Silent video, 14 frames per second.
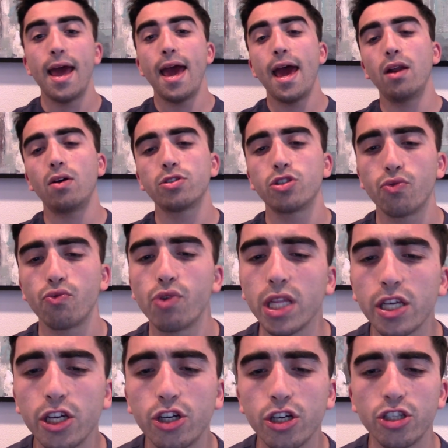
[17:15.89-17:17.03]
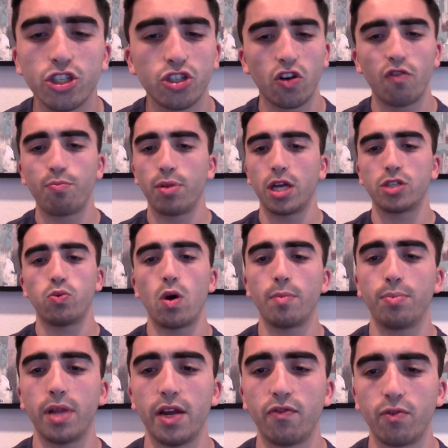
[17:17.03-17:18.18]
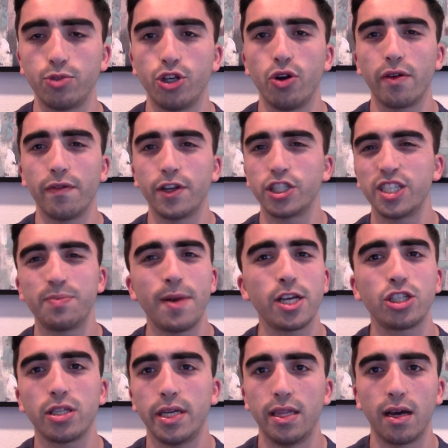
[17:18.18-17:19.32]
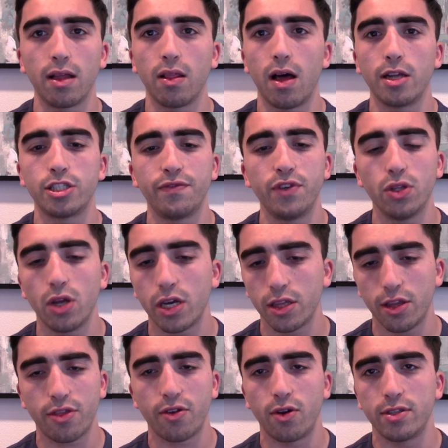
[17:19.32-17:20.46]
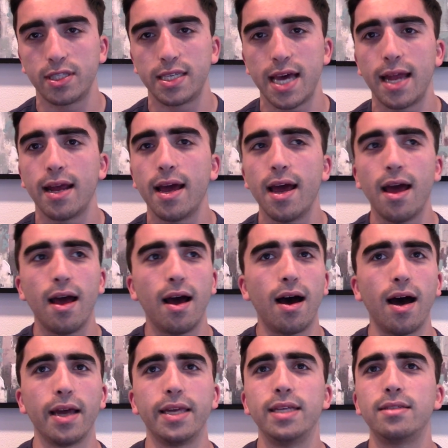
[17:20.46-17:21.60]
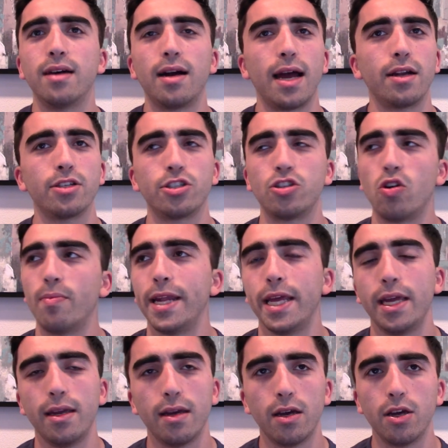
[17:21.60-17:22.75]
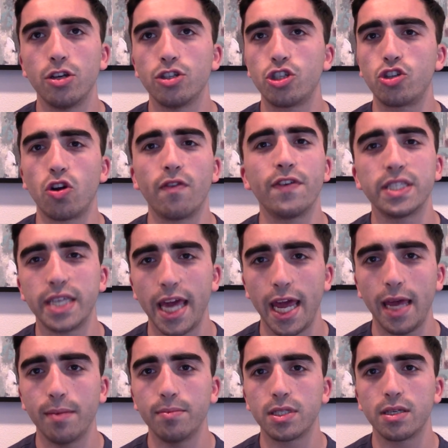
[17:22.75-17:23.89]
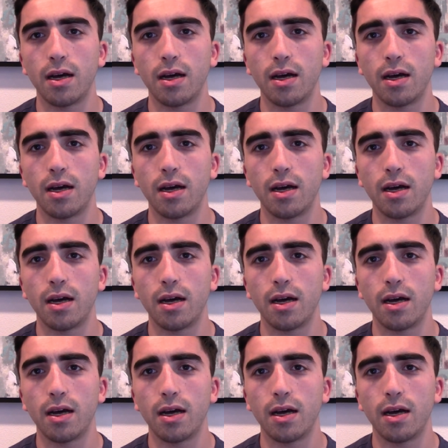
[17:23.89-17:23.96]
And also, really good serve plus one play from Djokovic, especially in the clutch. If you look at the third set, he dug out of so many service games.